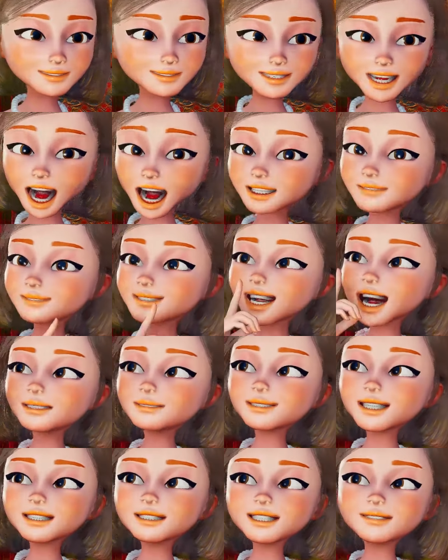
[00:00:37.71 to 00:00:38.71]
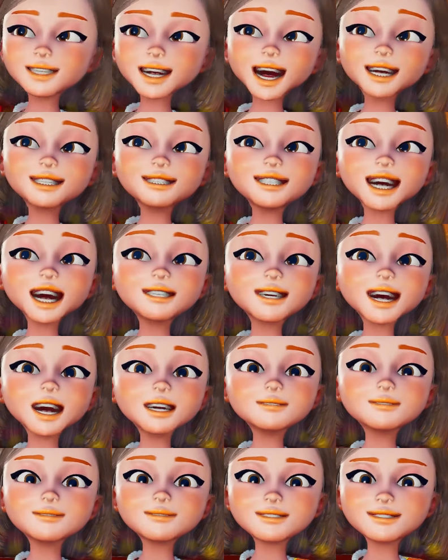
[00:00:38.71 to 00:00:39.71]
I am having the best
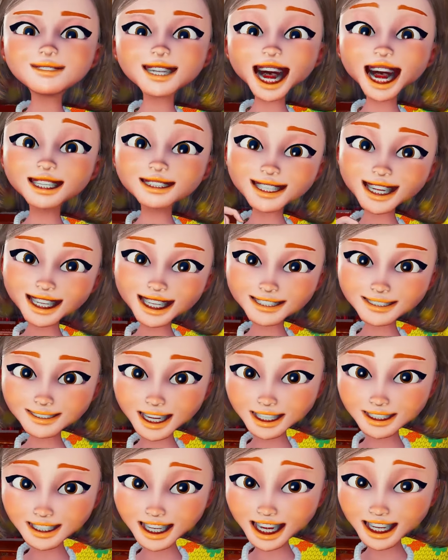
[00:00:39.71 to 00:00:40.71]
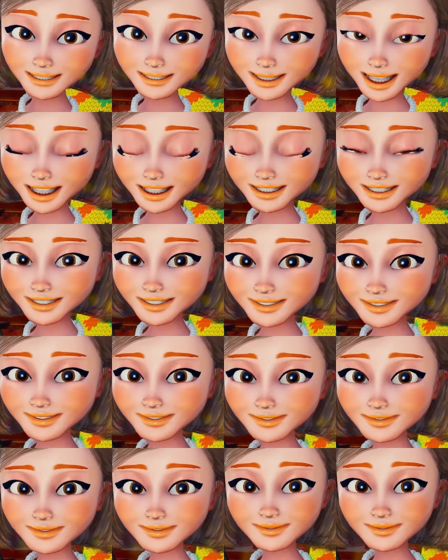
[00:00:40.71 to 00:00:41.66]
time decorating for Christmas.